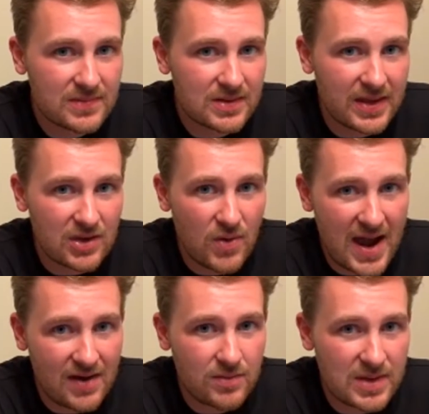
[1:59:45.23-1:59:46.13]
Like you
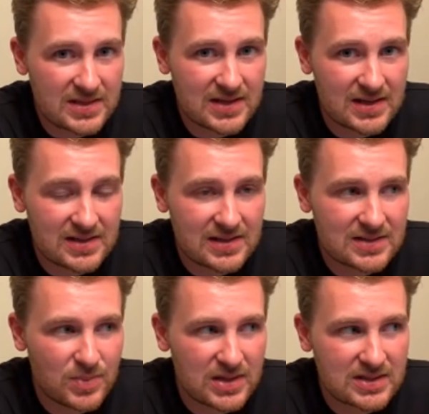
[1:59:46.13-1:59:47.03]
have amazing ideas,
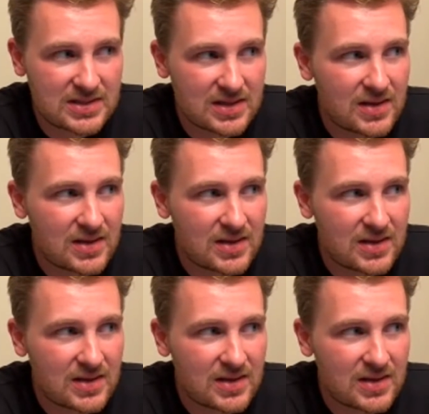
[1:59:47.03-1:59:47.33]
but it's